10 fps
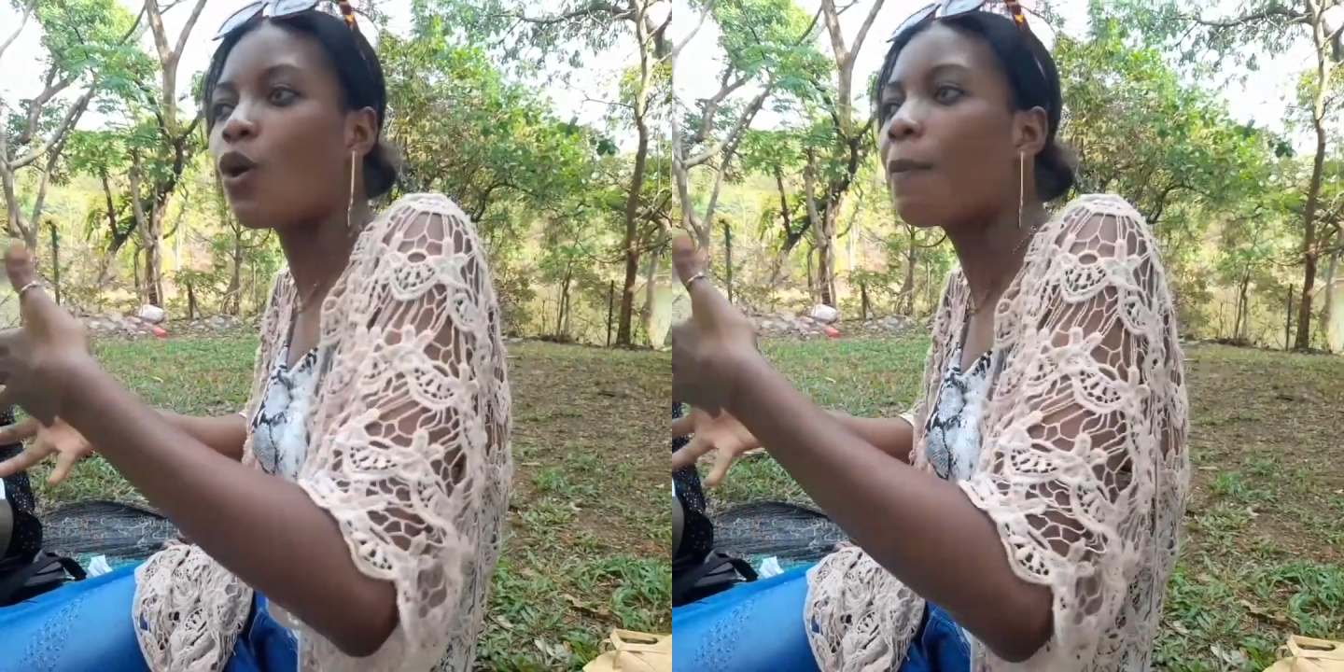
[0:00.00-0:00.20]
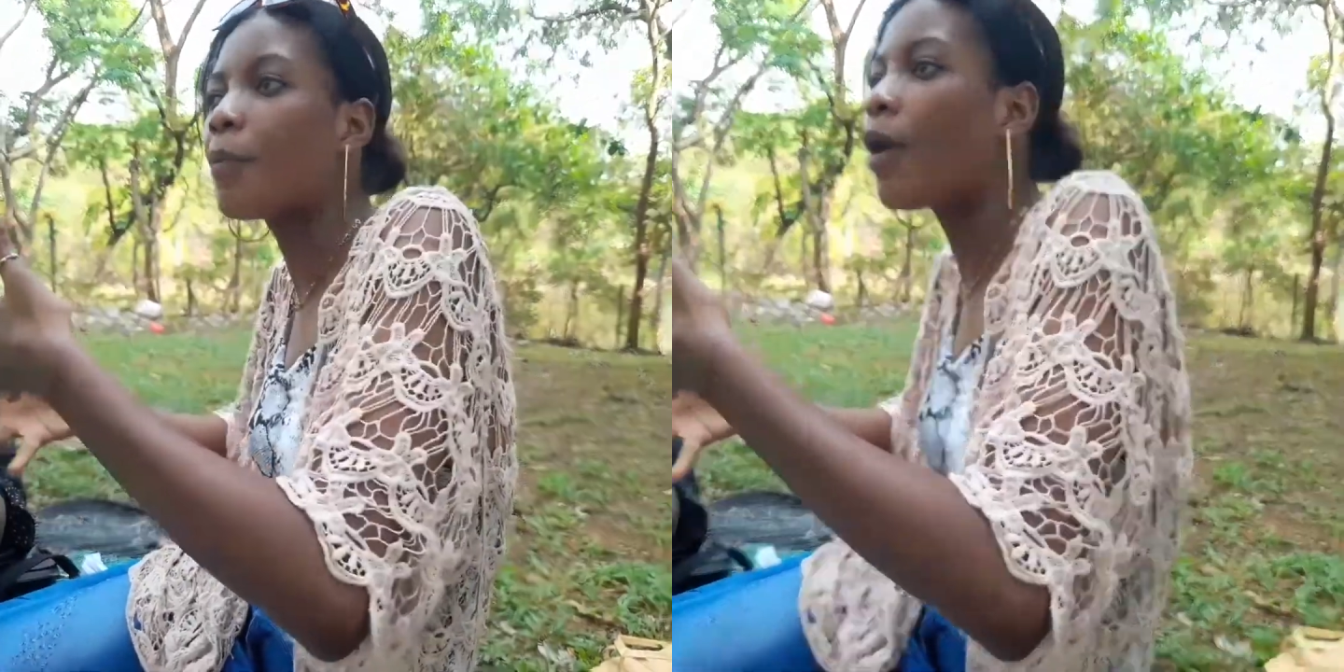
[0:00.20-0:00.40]

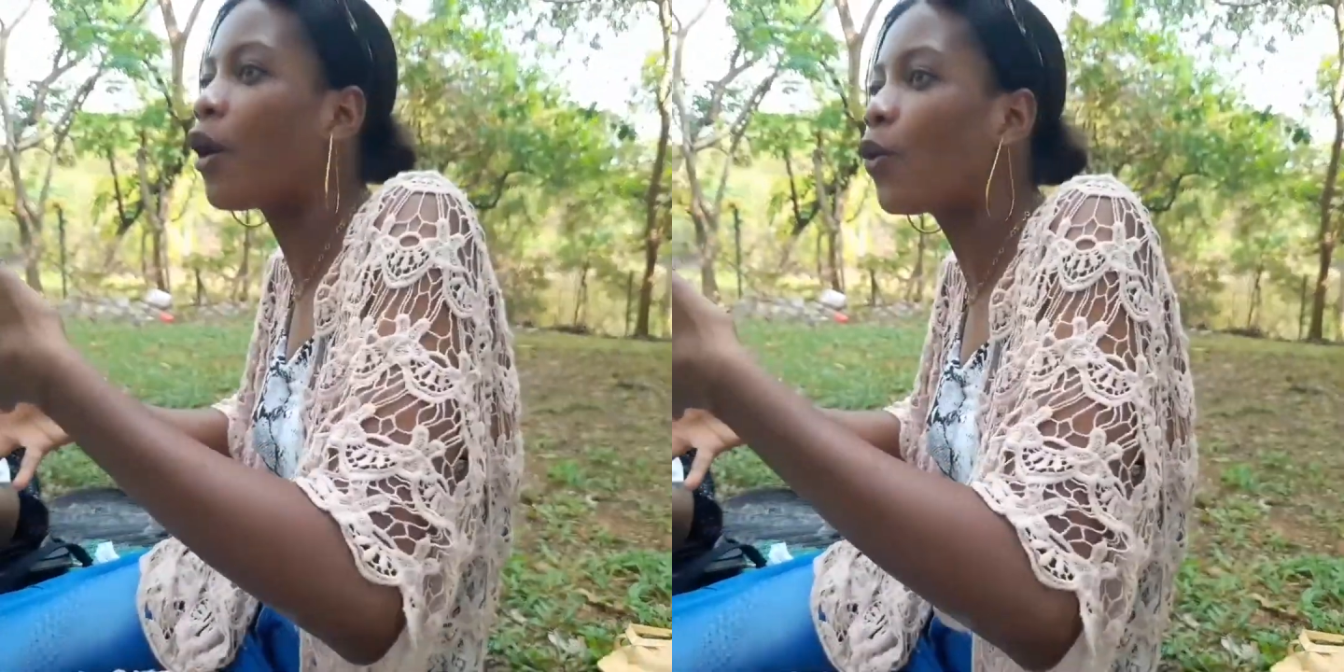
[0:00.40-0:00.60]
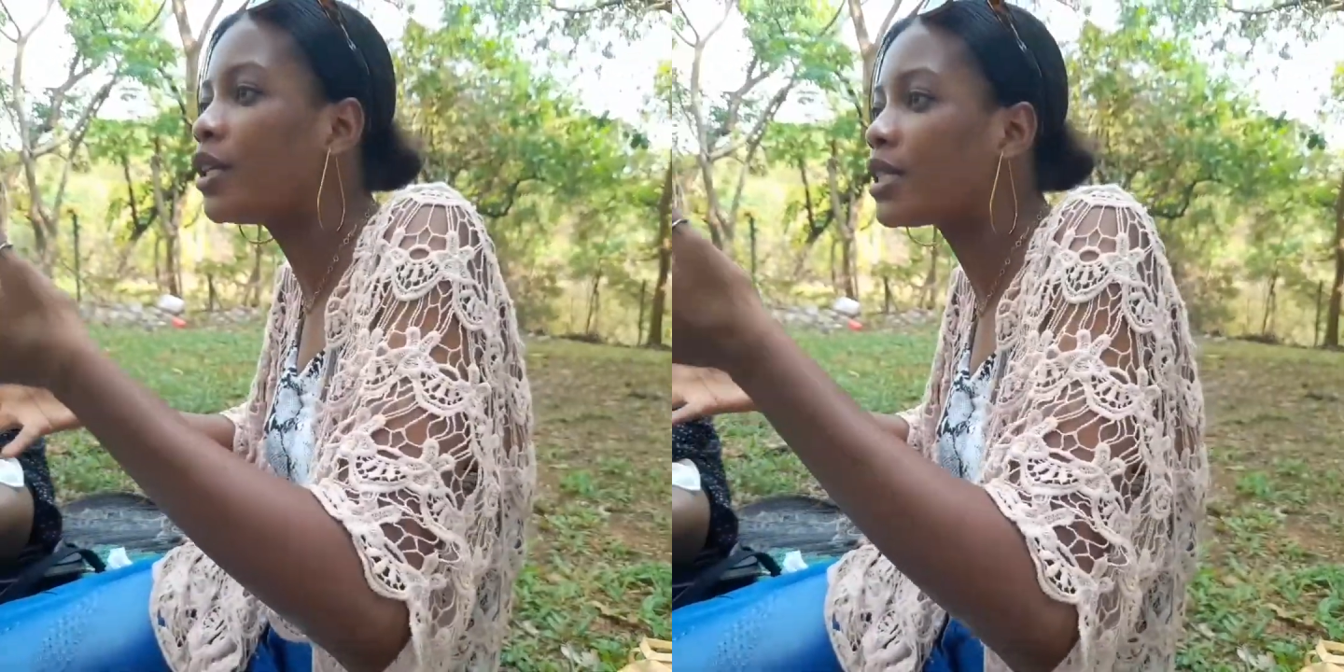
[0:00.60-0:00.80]
what people
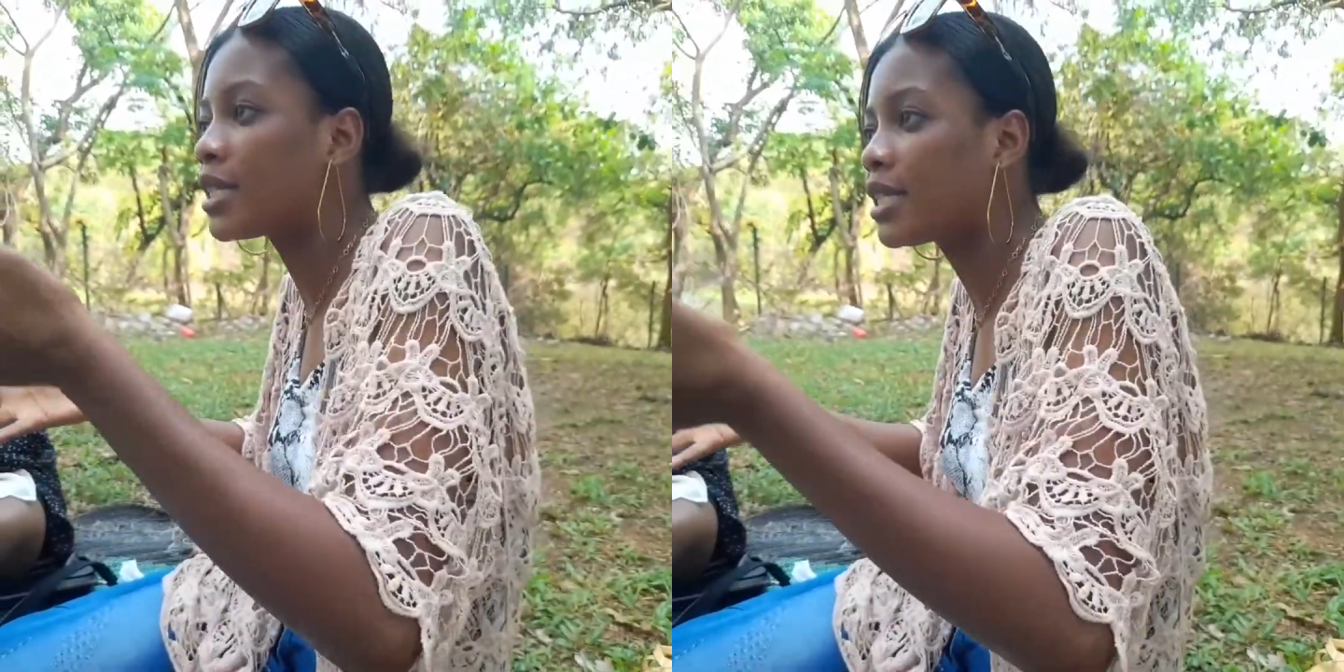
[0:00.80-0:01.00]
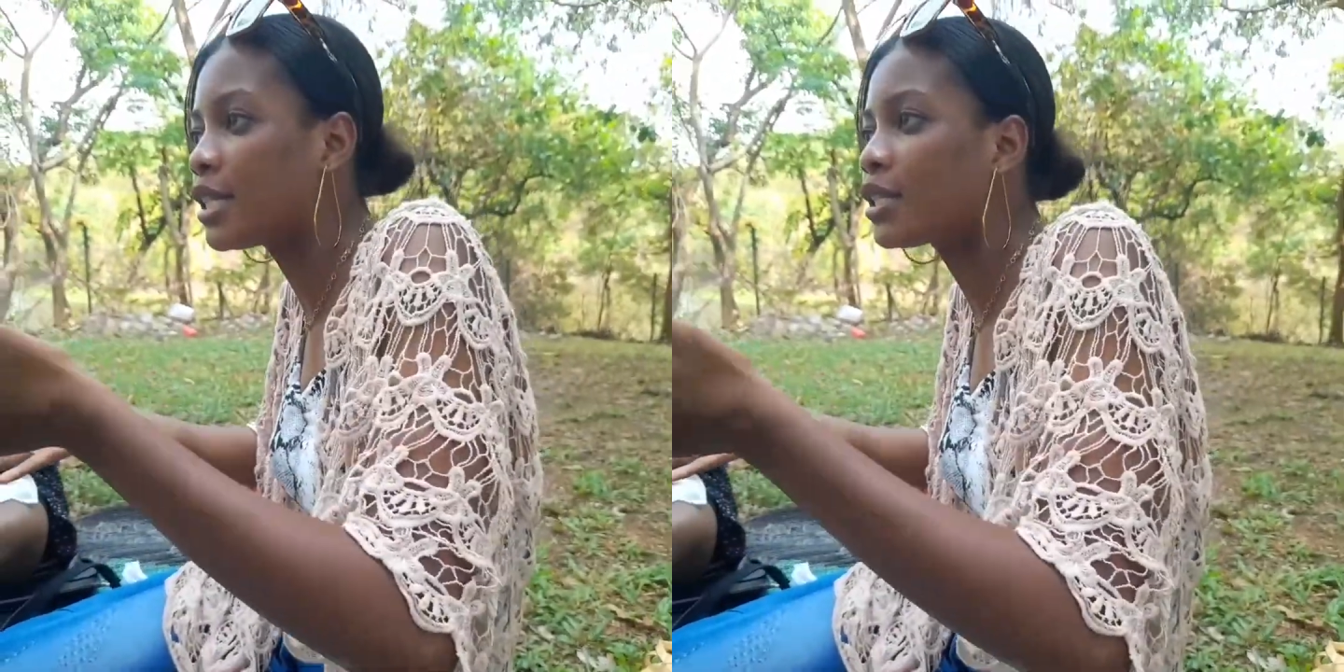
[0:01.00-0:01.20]
are going
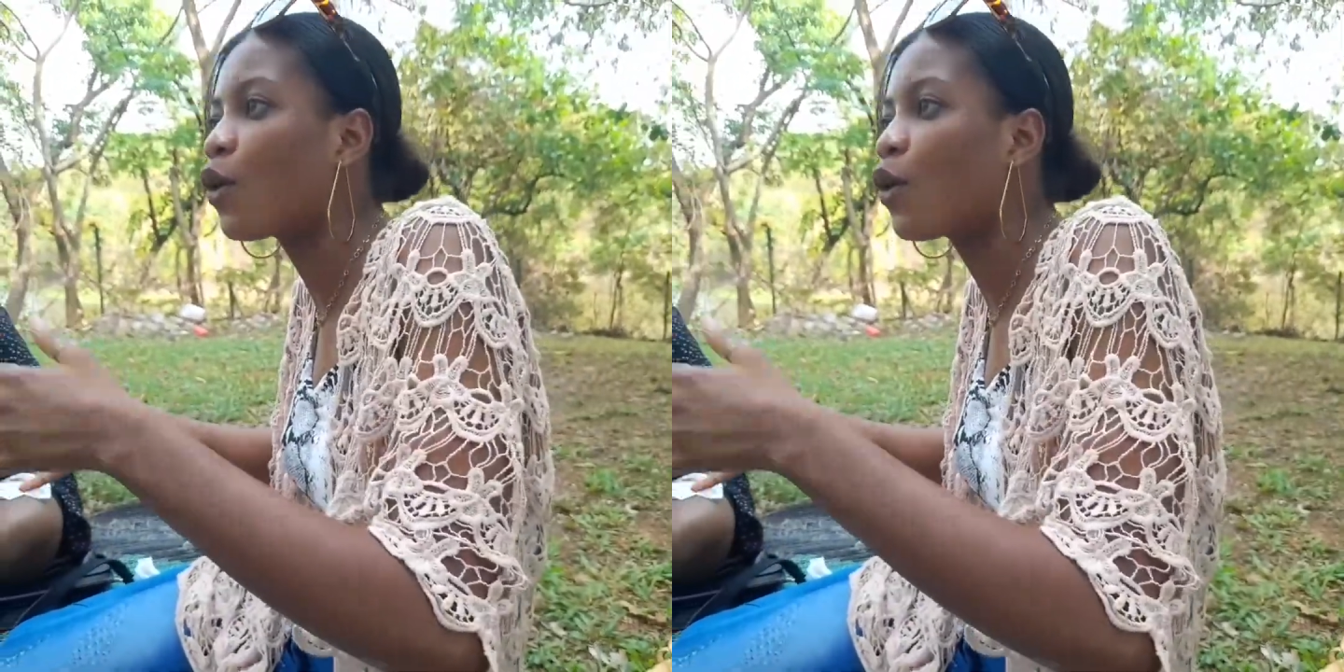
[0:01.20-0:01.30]
to see.